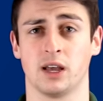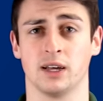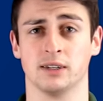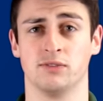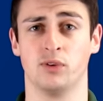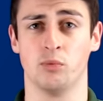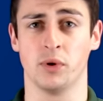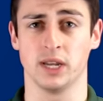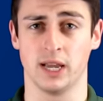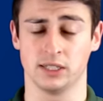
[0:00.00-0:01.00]
and
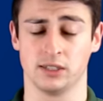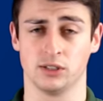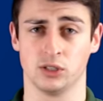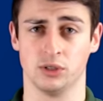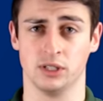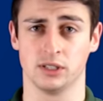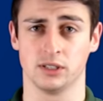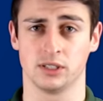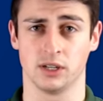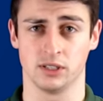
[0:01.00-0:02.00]
4.8 degrees
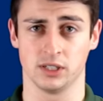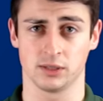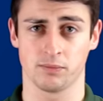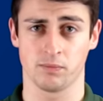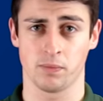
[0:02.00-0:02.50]
Celsius.